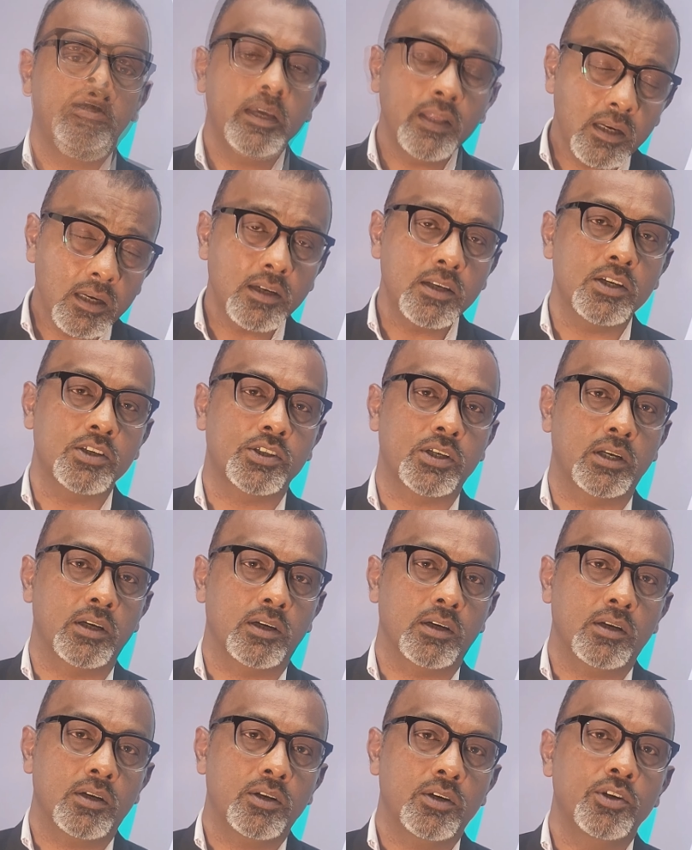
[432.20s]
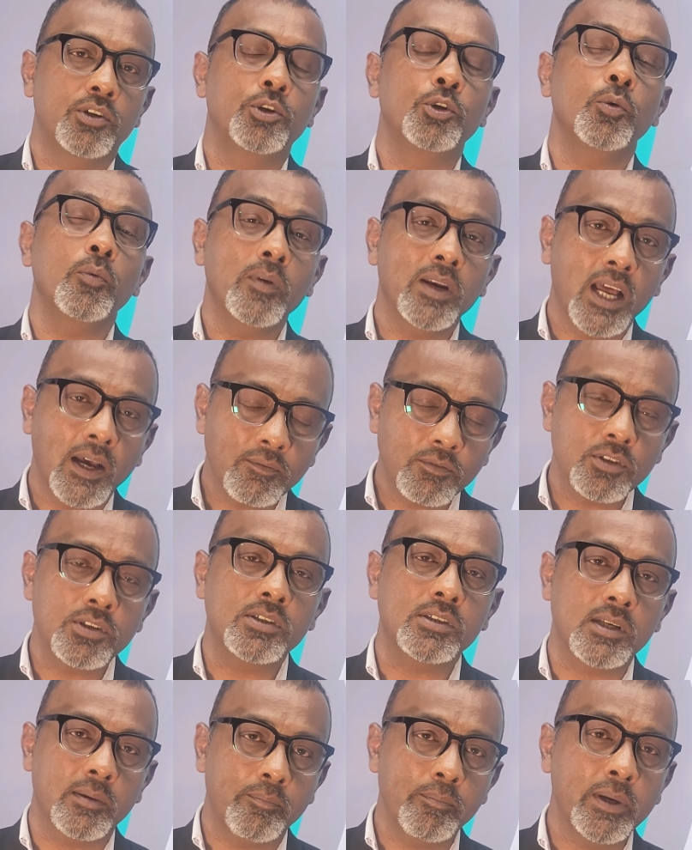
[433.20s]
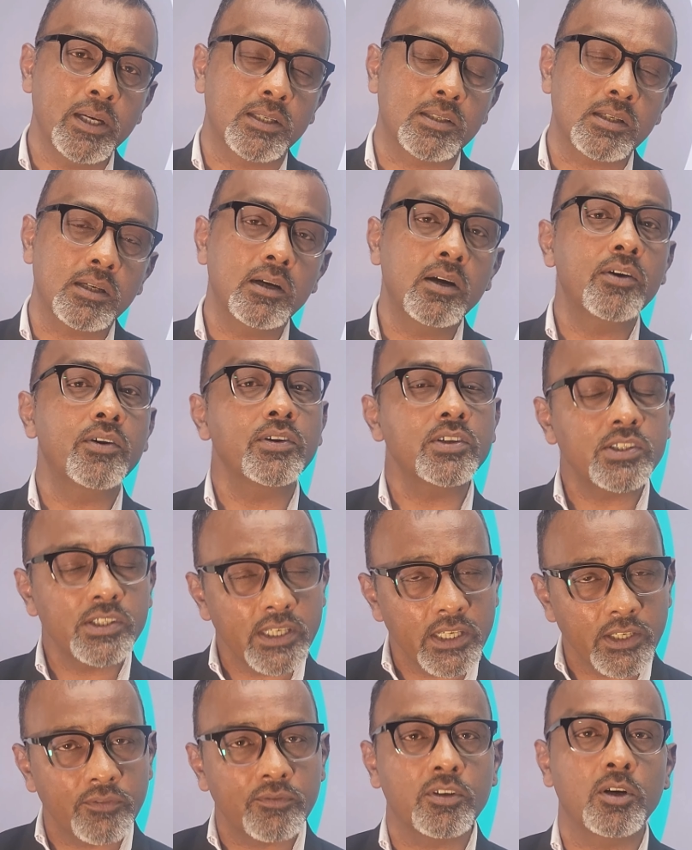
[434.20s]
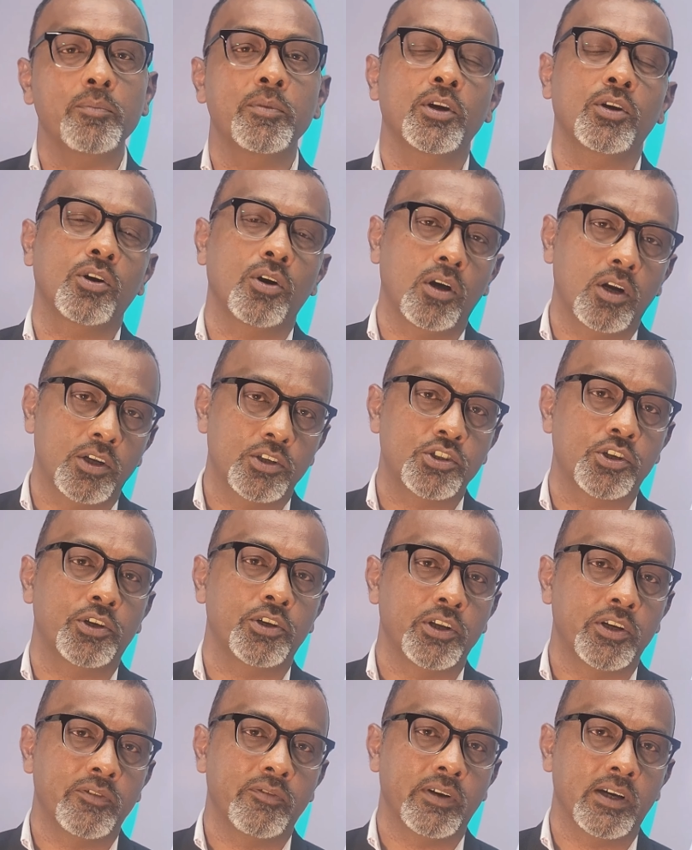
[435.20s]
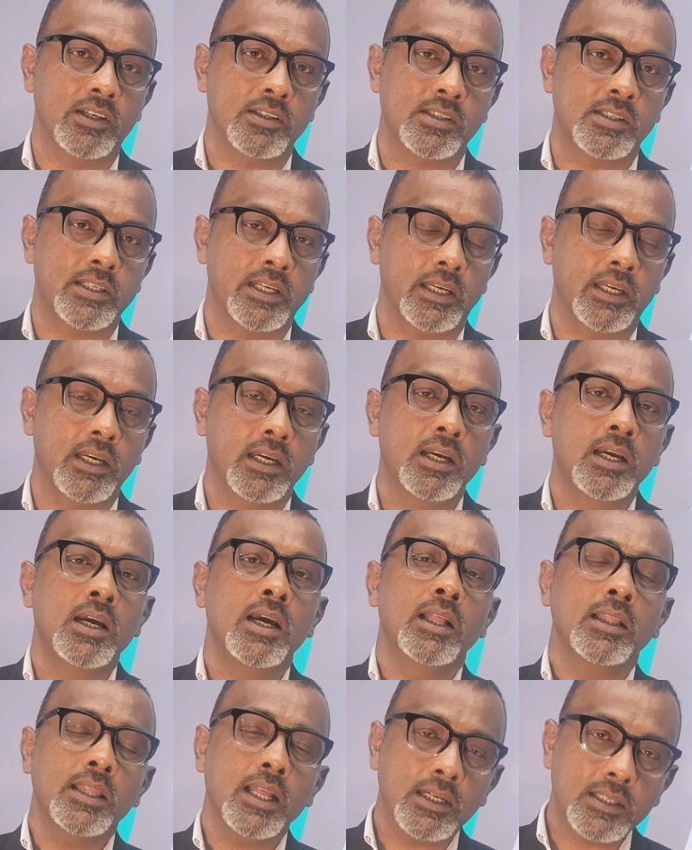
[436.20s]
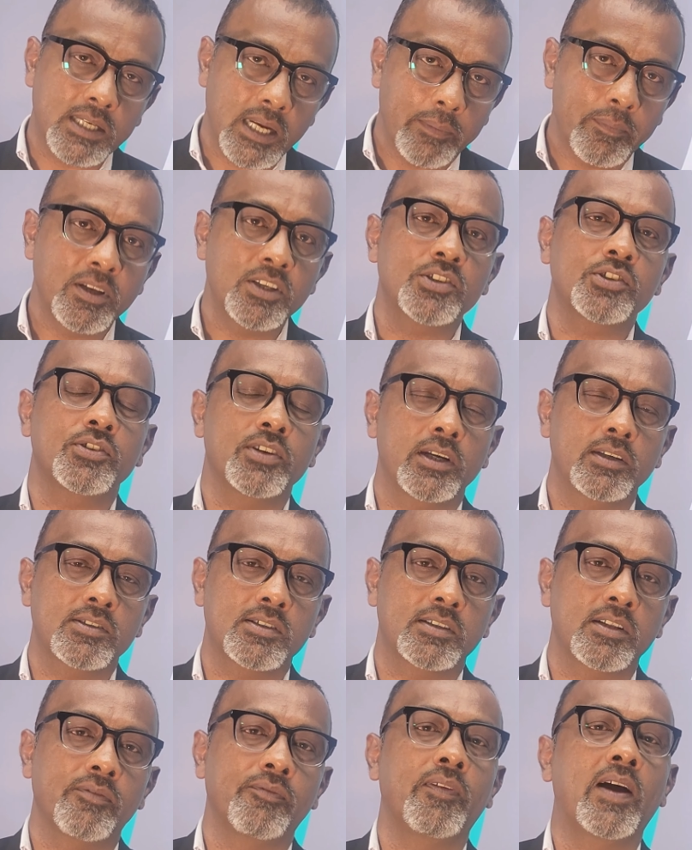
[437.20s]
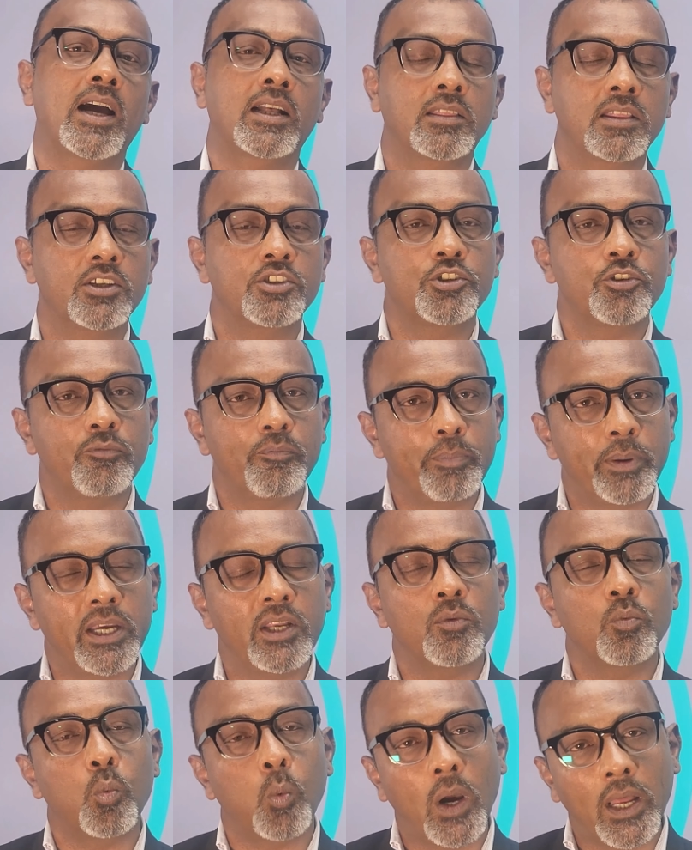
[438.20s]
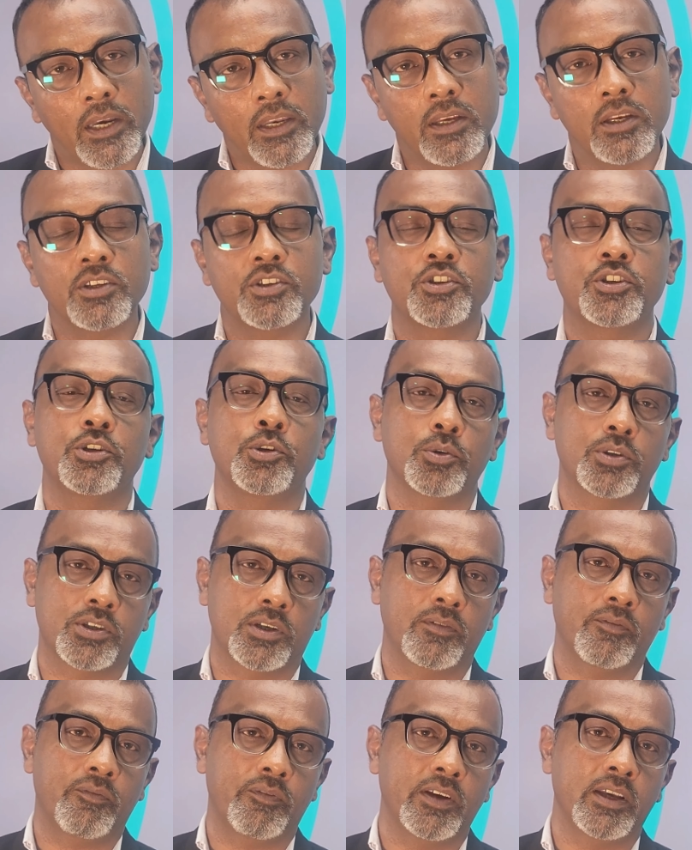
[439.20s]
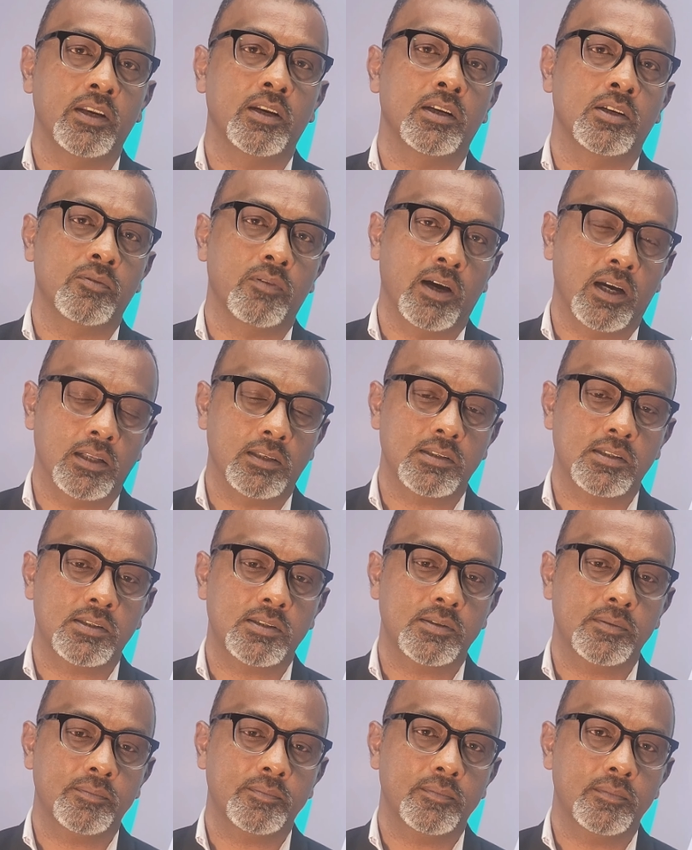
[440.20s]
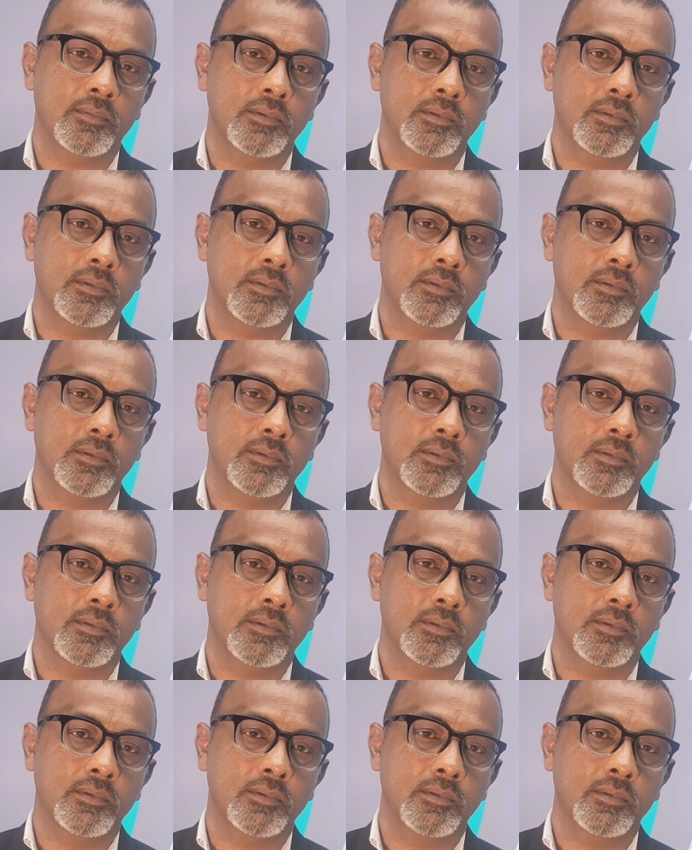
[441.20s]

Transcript: In addition, you will have to submit a receipt from your college or university that demonstrates the fact that you paid 1 year's tuition fee in advance.